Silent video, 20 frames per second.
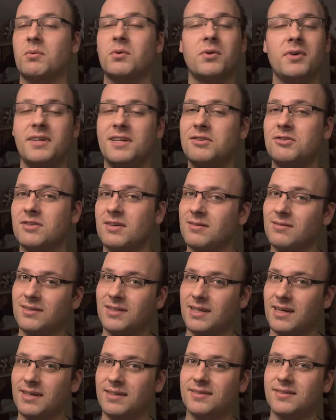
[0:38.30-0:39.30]
going to
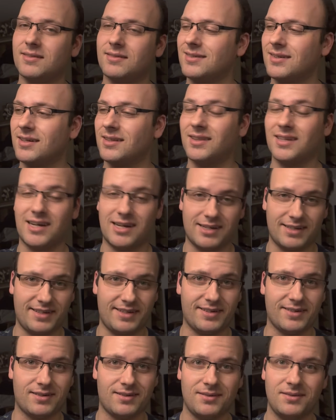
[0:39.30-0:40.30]
generalize a lot
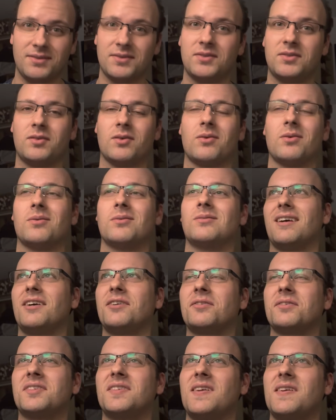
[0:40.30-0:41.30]
here, so
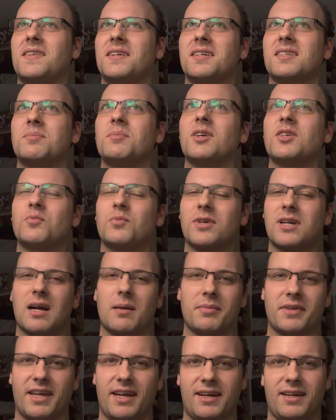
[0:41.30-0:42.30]
understand that it's much more
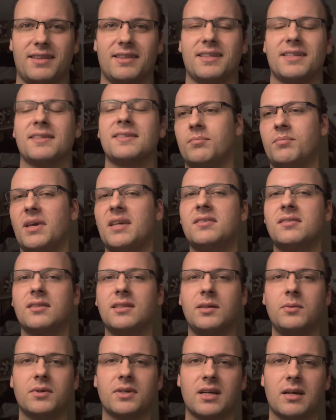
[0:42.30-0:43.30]
complicated than this.
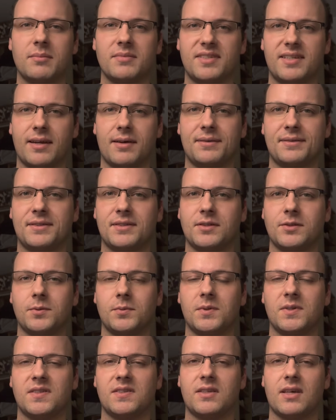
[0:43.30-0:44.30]
Basically what it comes down
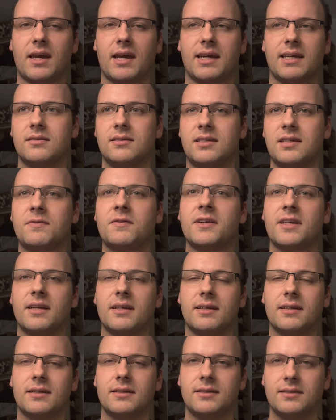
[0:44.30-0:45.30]
to is that different
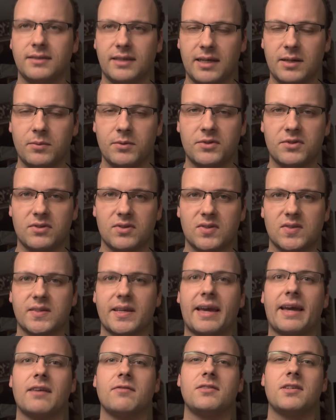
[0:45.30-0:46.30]
languages
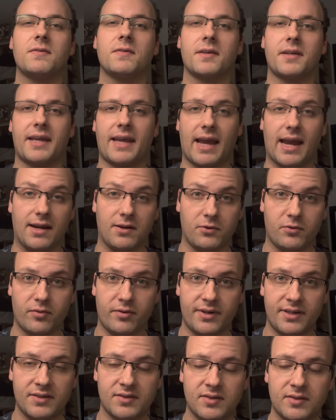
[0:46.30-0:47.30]
have different
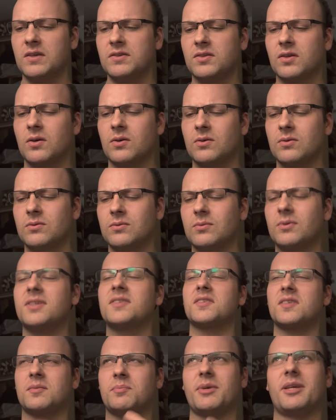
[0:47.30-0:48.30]
categories. So what
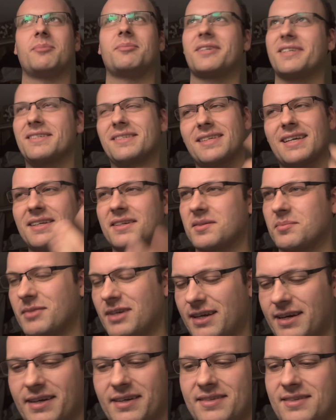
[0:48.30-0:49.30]
does this mean? Because that doesn't
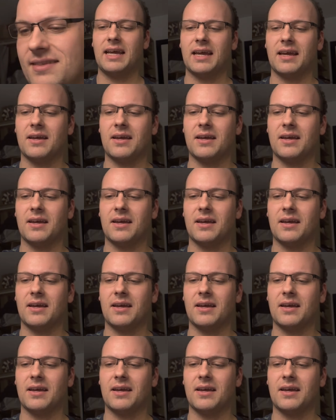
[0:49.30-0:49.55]
make any sense.